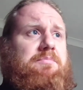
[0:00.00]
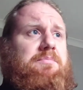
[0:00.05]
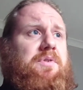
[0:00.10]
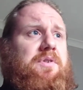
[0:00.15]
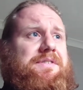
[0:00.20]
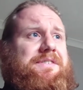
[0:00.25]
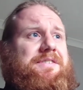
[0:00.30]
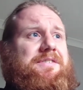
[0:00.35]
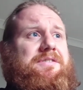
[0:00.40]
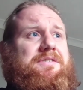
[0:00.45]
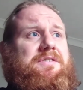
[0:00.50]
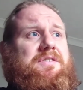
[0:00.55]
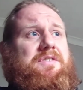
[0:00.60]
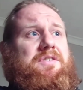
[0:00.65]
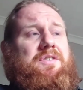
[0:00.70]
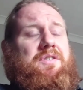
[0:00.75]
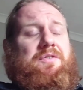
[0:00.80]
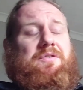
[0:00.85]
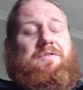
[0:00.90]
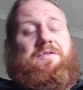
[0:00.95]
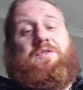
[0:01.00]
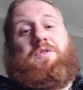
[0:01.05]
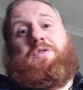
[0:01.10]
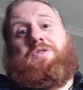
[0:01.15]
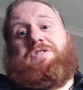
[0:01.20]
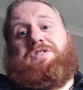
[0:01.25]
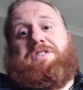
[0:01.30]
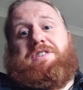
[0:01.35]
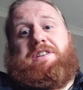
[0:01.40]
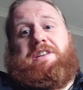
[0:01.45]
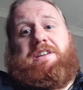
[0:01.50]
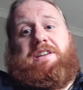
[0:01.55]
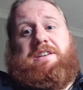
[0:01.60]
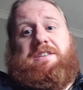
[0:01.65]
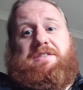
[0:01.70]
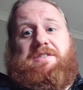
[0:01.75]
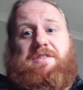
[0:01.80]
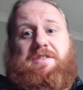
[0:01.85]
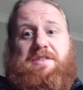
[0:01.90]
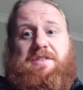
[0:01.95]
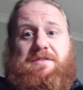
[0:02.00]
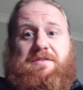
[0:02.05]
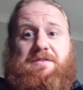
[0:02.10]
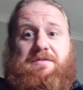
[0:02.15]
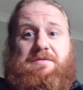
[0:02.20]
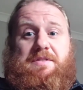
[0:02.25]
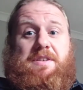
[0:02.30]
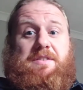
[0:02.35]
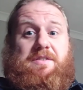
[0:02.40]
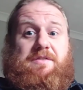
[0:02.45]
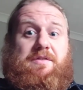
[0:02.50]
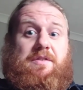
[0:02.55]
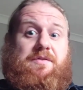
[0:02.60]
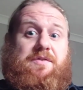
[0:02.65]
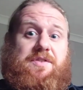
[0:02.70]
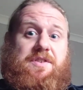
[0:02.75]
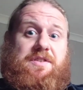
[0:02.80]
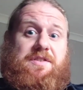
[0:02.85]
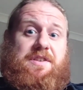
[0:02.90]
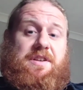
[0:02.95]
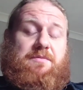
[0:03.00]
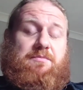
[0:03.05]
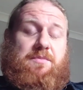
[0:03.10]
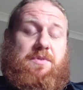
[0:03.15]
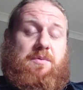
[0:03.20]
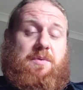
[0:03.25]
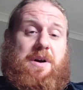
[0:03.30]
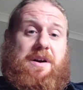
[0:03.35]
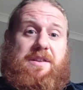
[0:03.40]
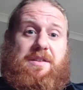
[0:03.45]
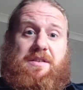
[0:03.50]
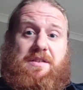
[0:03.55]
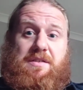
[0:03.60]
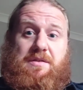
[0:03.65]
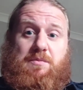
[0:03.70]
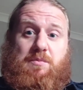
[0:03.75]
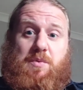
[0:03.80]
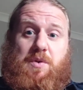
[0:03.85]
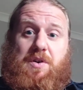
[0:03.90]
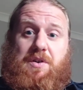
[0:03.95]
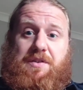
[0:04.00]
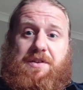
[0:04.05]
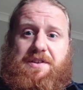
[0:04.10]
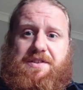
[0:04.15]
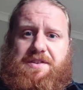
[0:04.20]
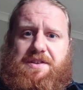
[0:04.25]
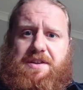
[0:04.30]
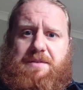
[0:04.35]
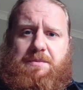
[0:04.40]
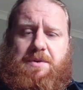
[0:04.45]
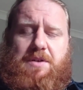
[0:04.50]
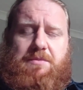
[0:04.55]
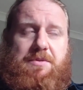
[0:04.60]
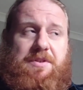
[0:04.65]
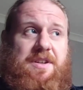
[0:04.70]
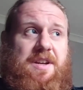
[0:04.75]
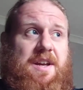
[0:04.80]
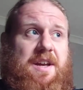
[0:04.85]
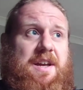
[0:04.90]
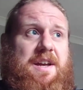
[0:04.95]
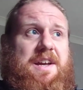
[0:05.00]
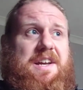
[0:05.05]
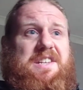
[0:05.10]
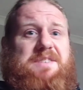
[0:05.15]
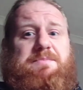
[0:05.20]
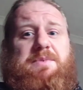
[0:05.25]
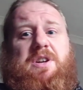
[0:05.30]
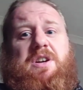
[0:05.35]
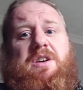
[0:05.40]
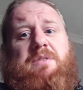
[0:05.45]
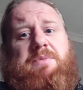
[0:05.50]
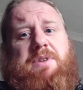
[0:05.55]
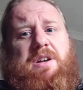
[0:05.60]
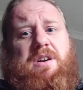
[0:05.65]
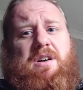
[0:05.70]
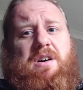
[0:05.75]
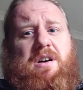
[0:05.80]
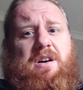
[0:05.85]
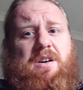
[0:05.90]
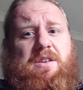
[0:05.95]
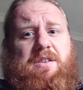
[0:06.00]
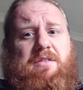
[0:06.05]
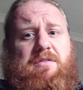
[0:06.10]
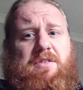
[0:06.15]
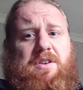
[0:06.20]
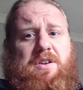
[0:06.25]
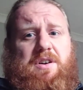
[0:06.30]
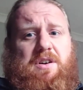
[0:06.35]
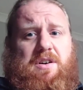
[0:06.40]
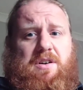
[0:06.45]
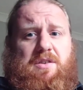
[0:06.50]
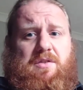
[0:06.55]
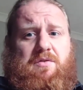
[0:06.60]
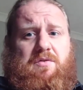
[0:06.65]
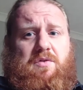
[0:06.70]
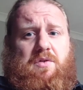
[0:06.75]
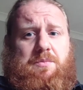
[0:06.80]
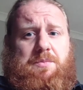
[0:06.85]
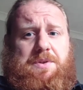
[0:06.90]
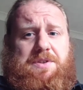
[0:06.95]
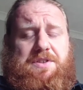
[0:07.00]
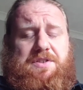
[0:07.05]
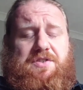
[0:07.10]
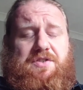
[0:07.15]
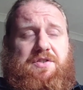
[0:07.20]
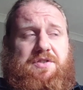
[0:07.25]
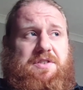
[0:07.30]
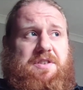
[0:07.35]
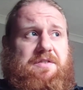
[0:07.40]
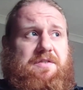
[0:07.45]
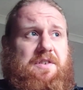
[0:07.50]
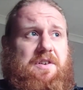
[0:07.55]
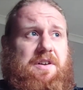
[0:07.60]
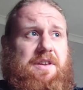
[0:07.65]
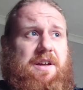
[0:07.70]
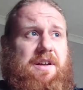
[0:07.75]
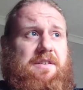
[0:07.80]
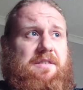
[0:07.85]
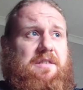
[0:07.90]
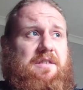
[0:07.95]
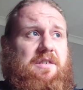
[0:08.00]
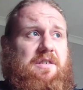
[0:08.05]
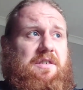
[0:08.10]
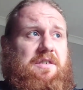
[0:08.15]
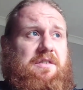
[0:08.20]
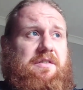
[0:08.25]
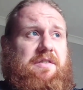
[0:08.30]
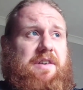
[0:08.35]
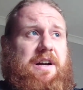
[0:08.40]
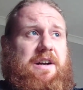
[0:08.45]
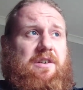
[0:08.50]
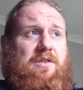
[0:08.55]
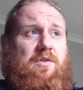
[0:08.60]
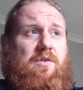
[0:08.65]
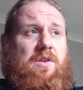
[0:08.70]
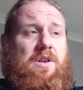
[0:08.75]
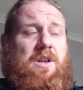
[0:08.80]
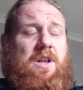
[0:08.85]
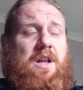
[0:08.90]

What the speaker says: But unfortunately, as you've obviously seen the way the world is at the moment, it's becoming harder and harder for me to justify that kind of angle.